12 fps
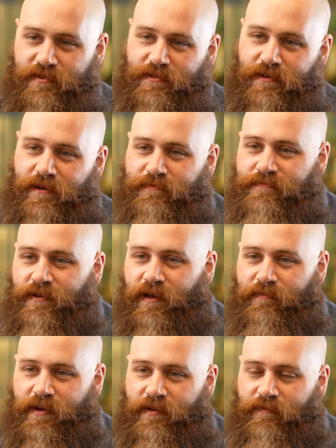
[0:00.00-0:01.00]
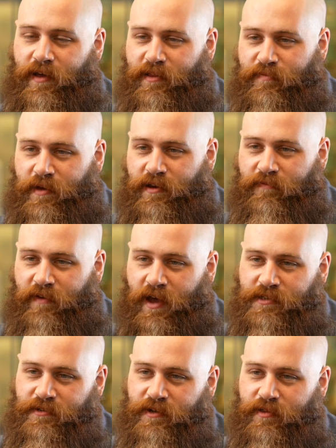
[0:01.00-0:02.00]
Santolo. I'm an advanced
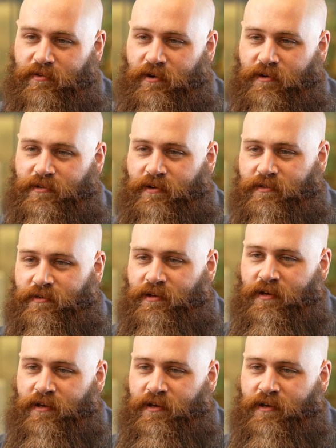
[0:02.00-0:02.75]
manufacturing instructor at